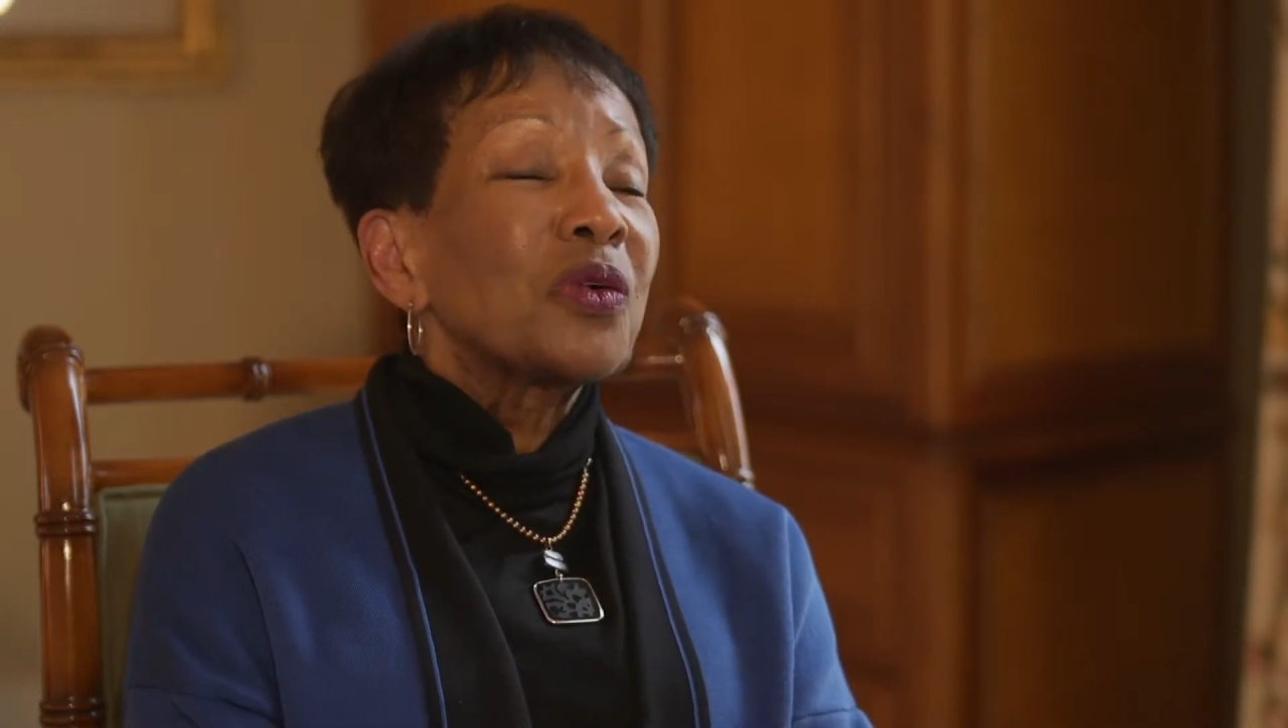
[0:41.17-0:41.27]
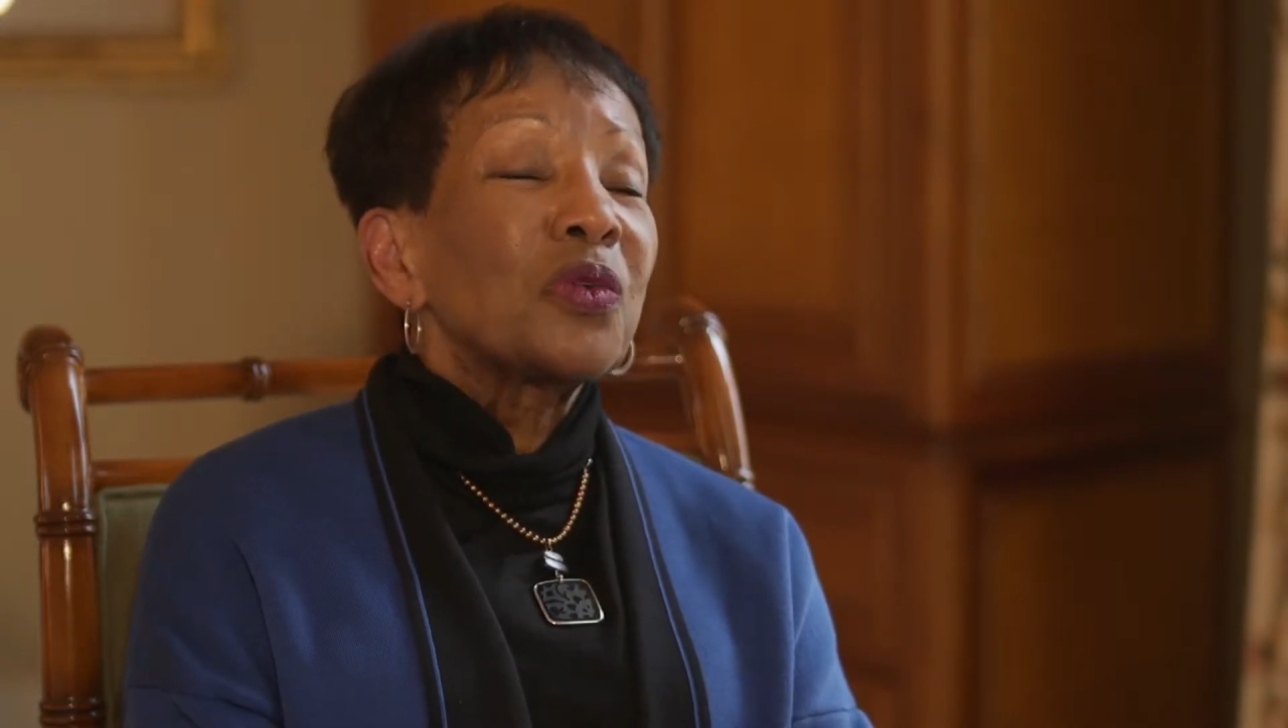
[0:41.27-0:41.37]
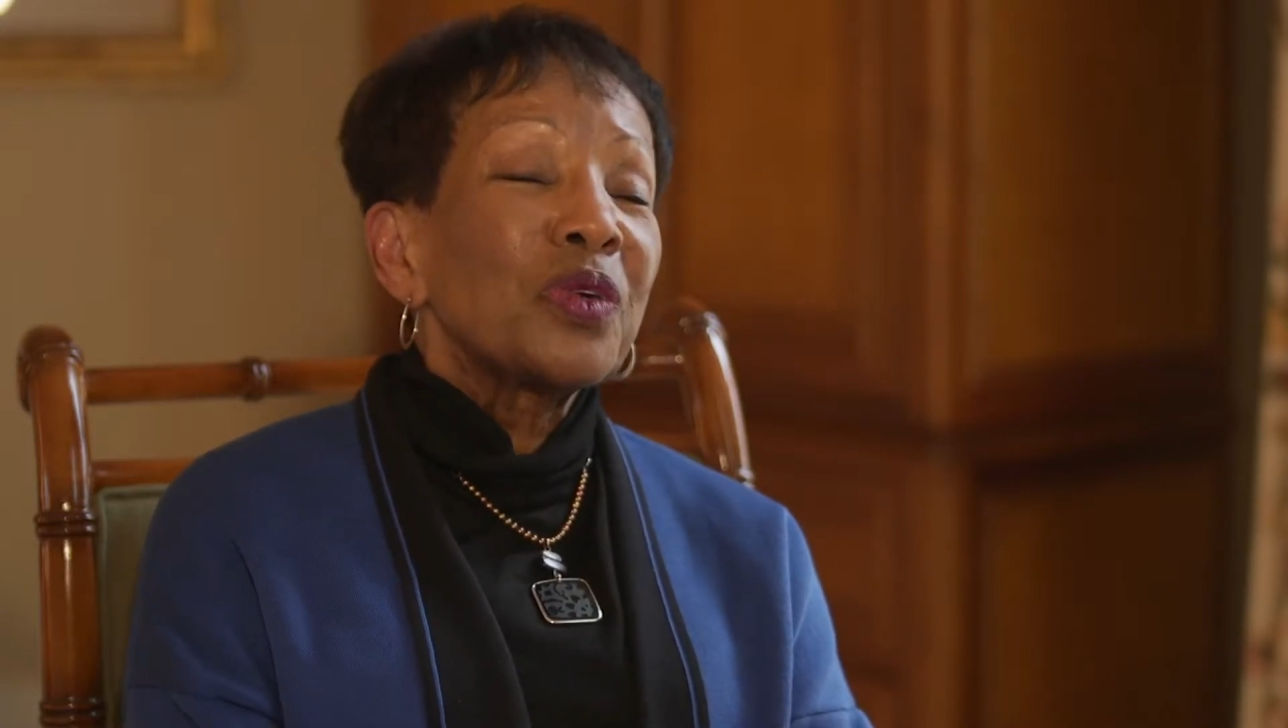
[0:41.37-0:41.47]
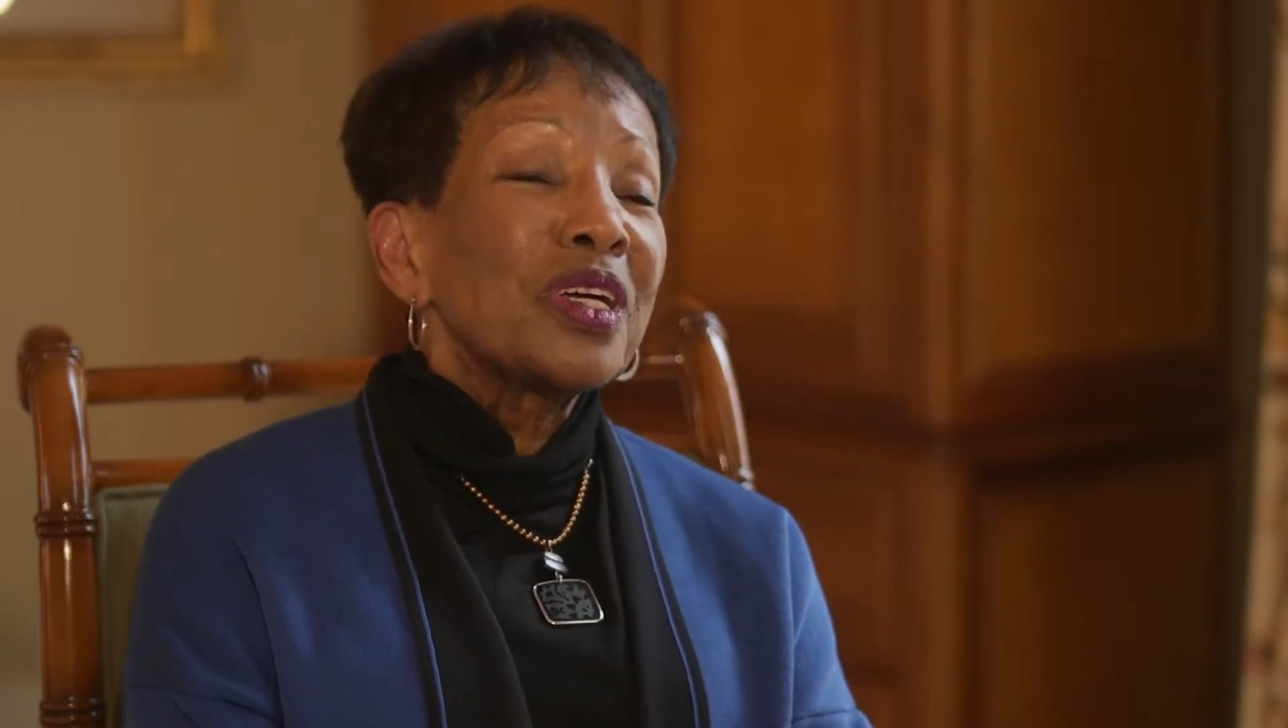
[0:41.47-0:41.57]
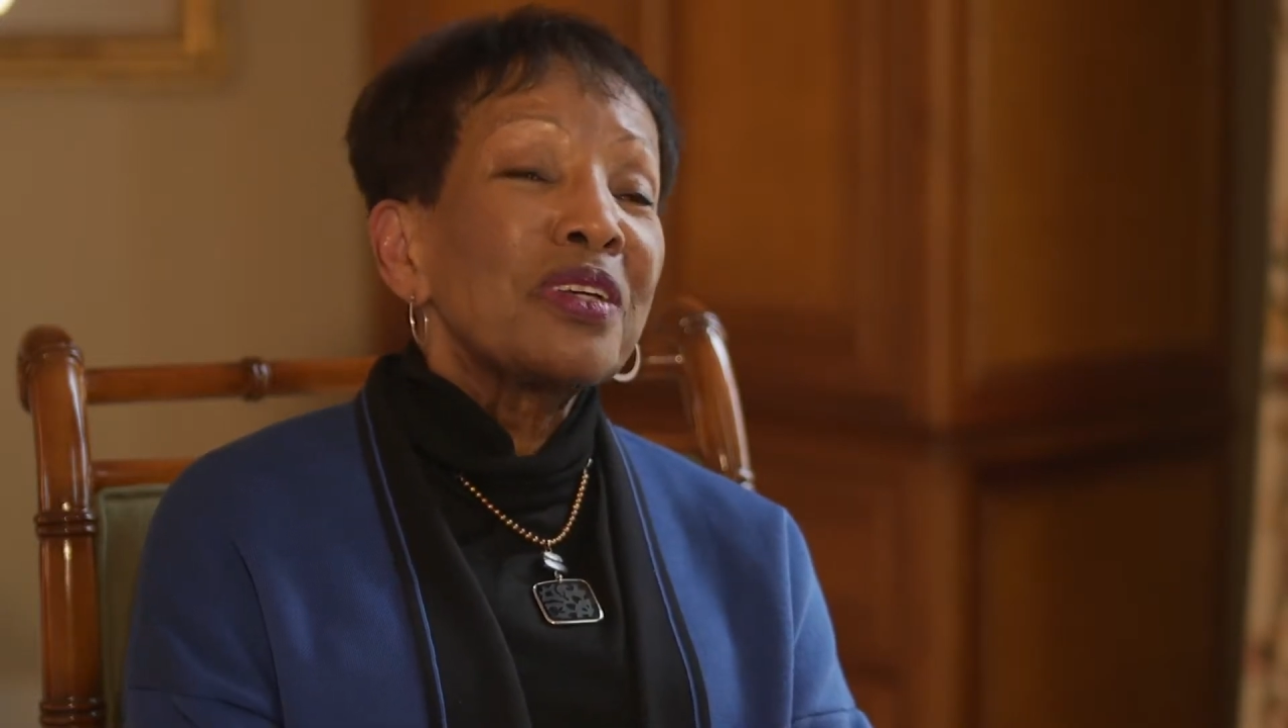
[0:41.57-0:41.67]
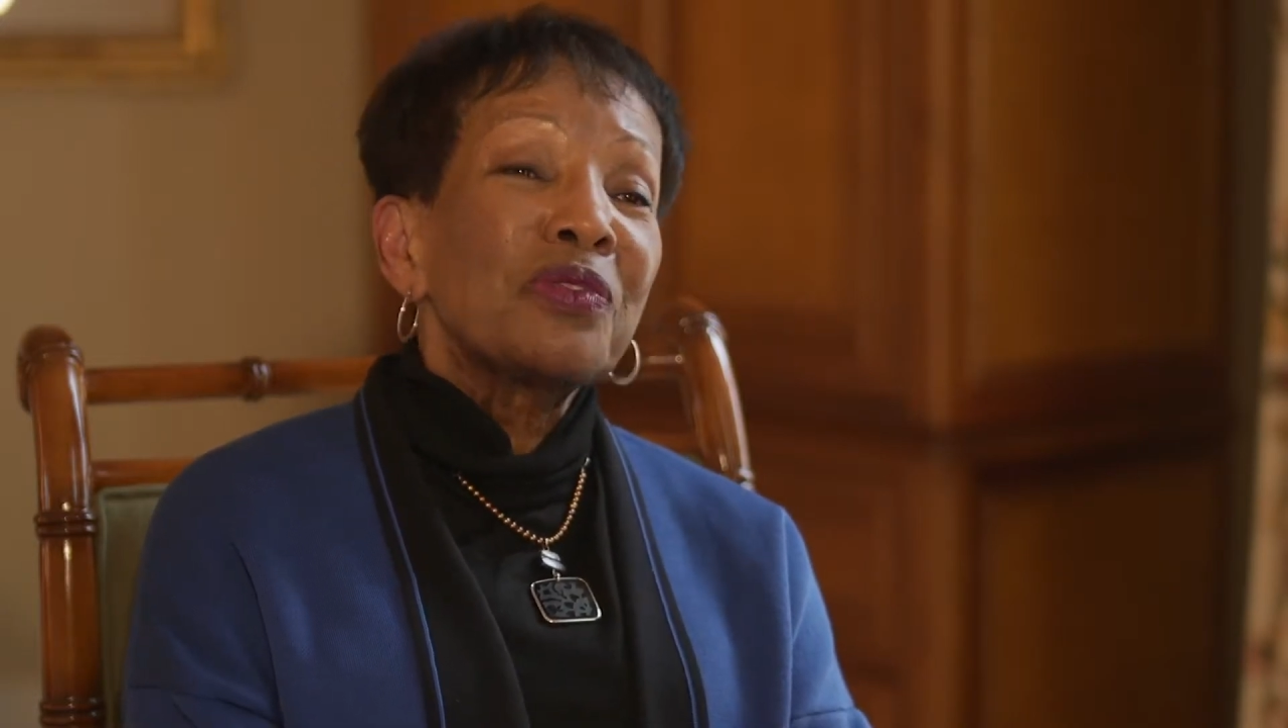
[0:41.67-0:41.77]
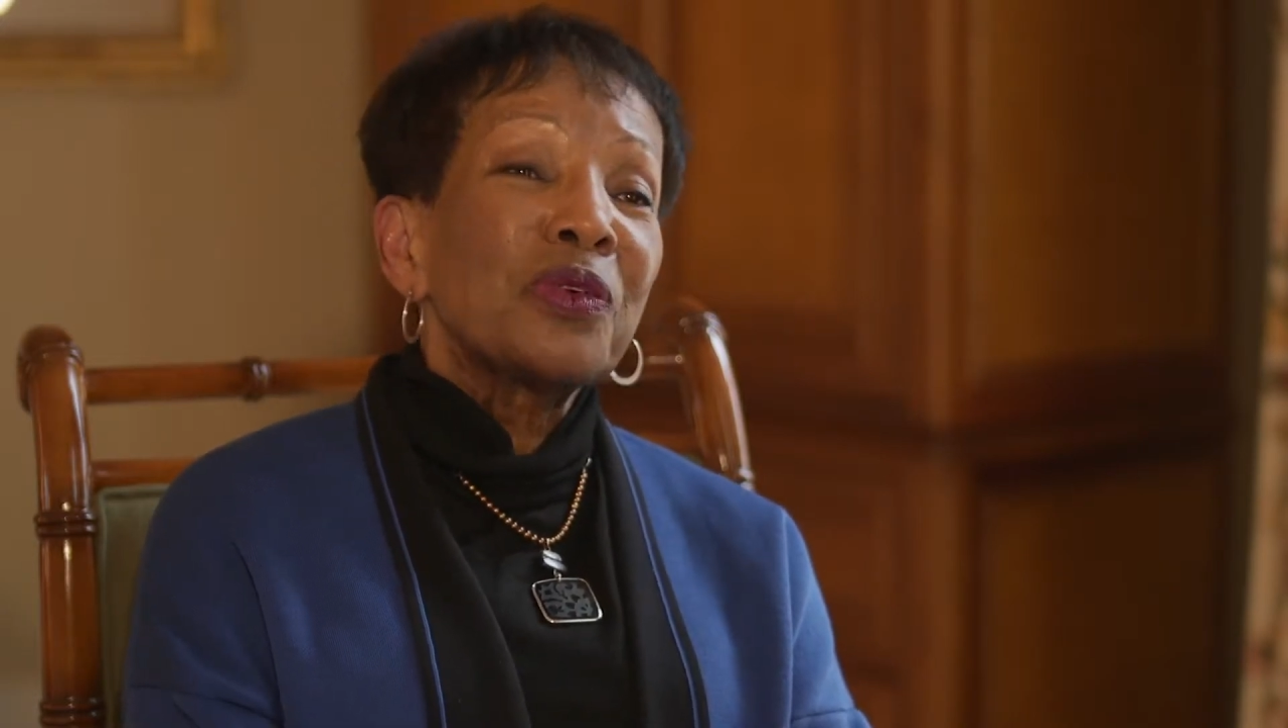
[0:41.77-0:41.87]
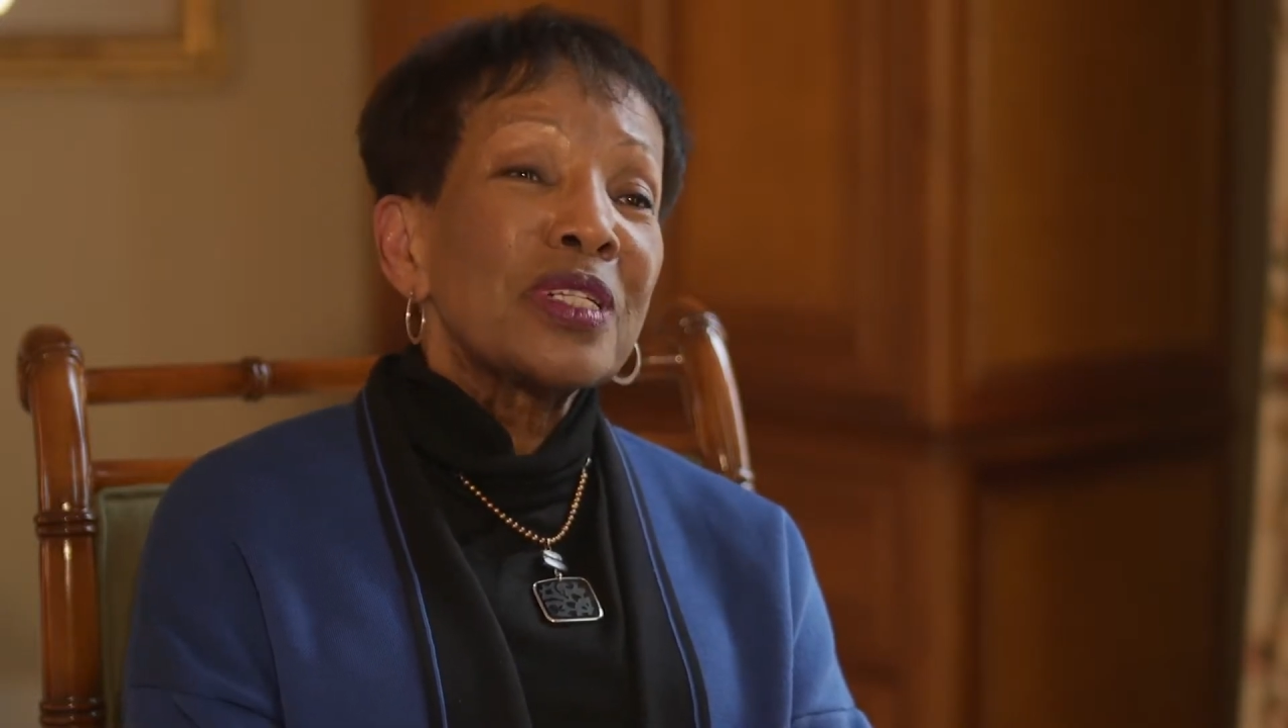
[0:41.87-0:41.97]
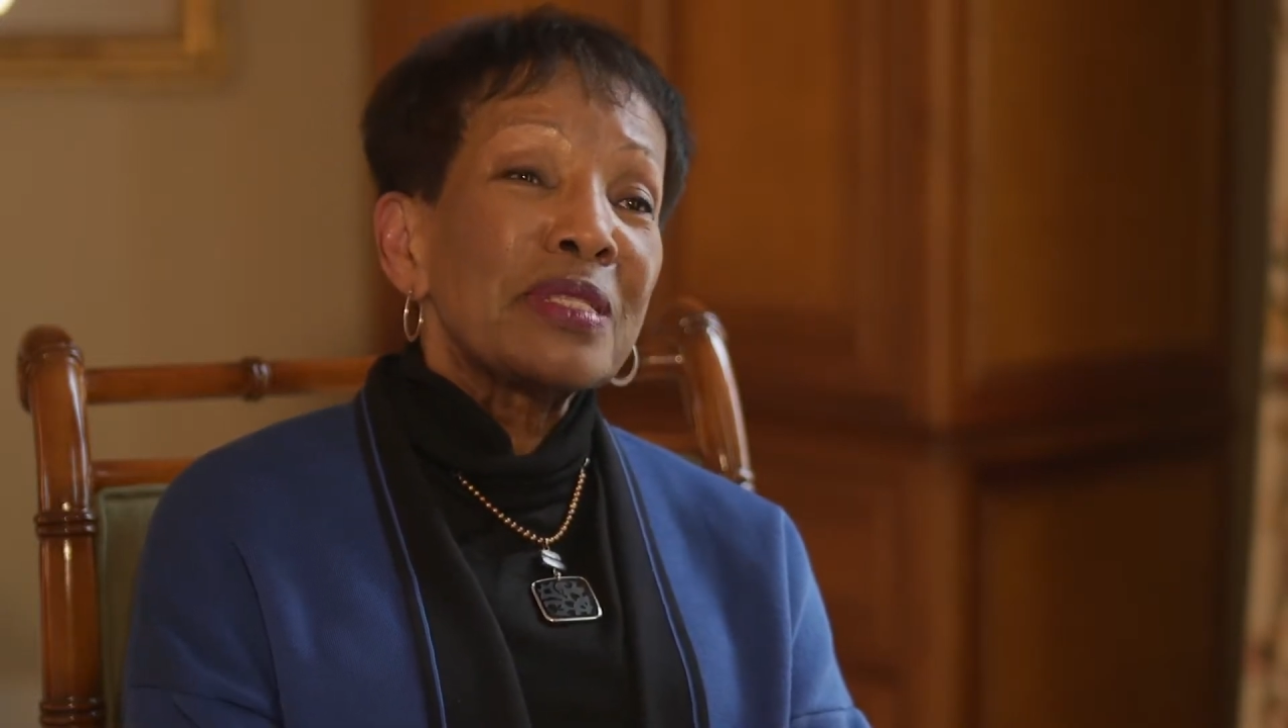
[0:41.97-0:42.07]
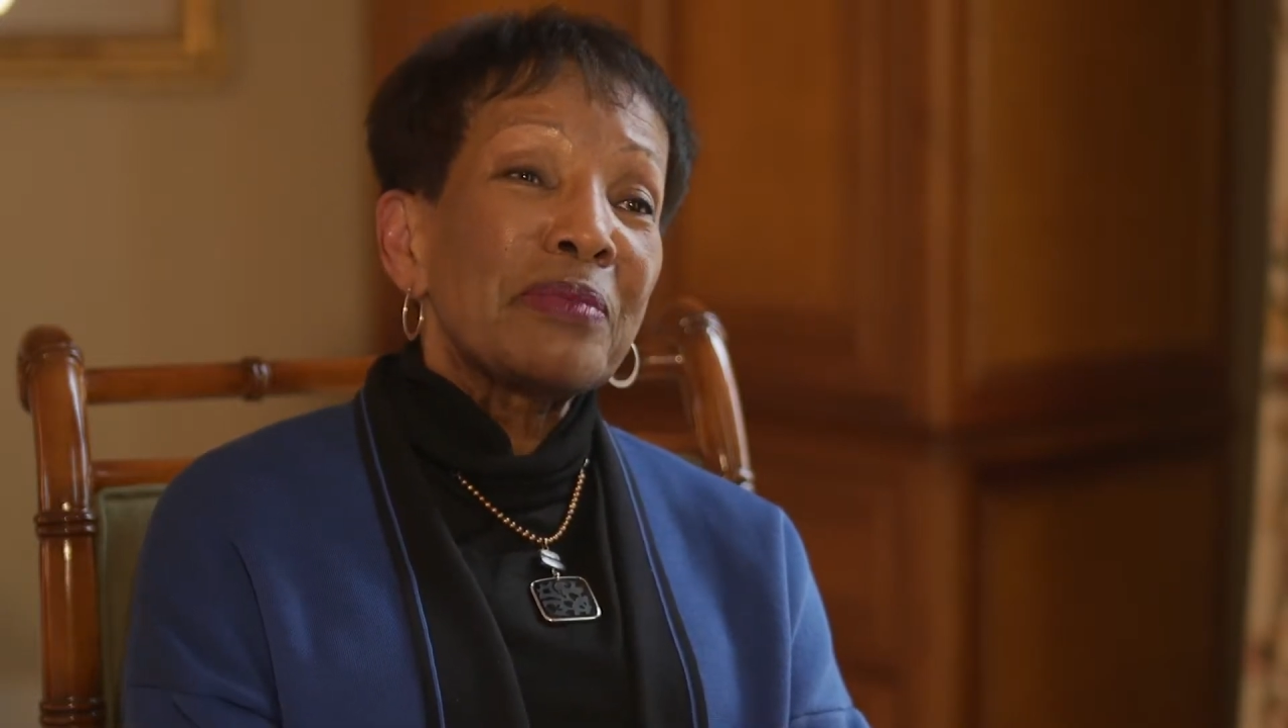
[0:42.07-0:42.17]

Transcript: reinforced